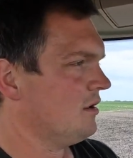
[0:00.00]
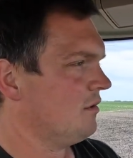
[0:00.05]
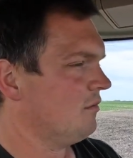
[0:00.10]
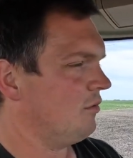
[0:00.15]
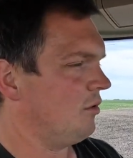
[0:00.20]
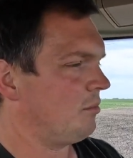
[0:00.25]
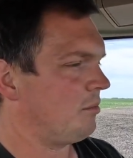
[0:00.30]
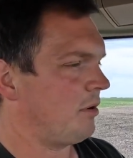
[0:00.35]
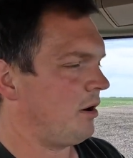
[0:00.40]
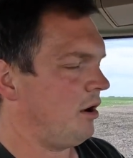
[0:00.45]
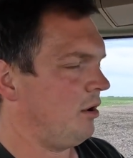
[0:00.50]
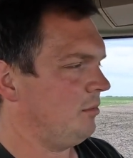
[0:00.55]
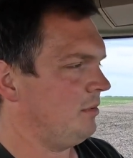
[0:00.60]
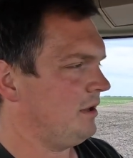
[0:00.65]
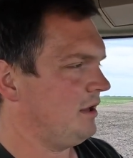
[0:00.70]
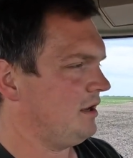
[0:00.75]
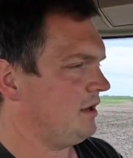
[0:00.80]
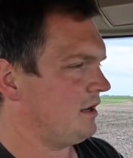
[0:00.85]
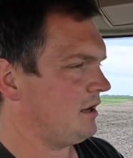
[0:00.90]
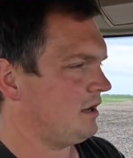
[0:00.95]
we'll
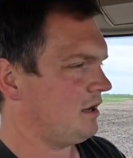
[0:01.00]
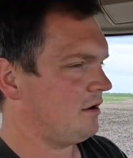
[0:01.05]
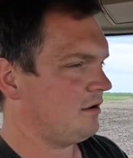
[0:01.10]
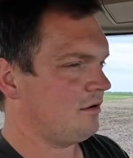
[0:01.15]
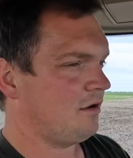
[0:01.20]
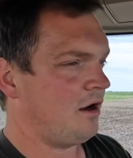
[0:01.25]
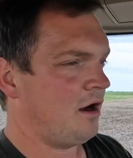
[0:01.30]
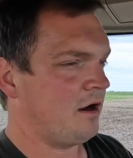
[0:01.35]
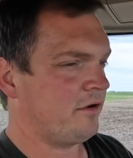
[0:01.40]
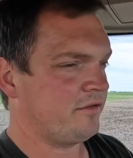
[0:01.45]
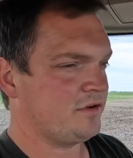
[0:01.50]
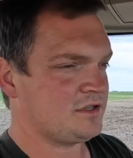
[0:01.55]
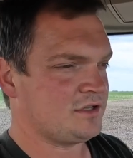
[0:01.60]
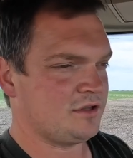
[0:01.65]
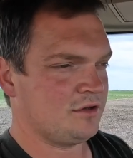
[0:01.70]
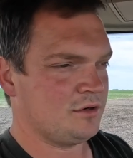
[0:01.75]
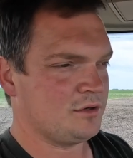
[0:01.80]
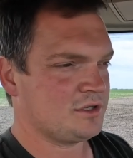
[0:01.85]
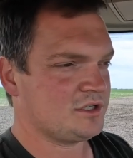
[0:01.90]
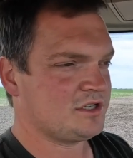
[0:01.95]
probably harvest
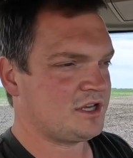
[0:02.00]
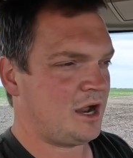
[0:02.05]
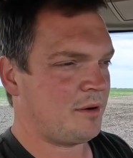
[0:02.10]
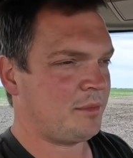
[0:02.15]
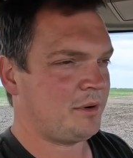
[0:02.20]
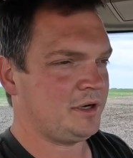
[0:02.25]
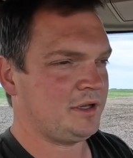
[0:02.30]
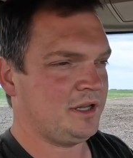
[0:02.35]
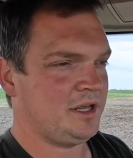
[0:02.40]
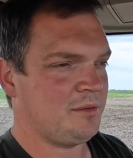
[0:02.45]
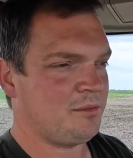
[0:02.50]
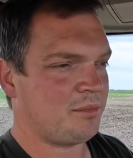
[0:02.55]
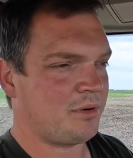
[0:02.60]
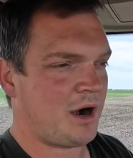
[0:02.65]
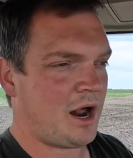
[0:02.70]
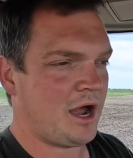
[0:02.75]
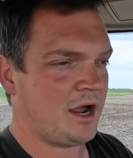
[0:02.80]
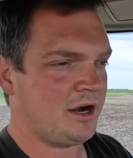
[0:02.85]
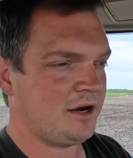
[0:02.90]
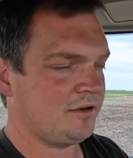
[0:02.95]
those separately
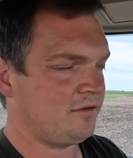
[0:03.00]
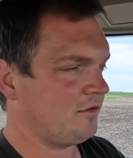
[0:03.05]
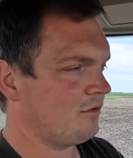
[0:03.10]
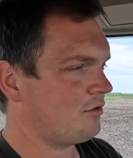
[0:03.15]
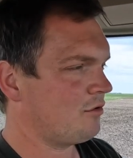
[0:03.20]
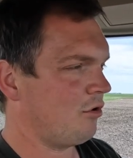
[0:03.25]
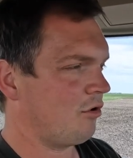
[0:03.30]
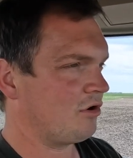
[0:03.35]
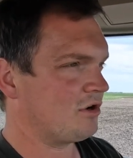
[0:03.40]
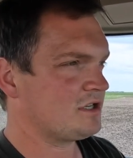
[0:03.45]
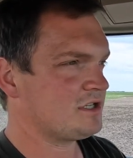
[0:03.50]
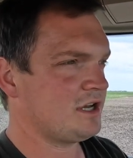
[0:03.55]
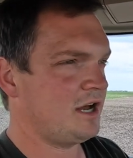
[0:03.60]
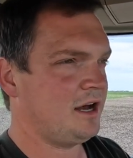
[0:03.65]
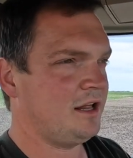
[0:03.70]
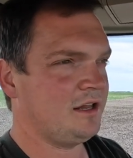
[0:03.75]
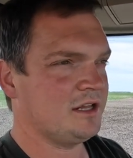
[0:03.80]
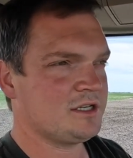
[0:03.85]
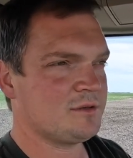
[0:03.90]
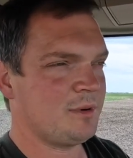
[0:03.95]
prior to corn
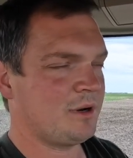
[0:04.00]
silage.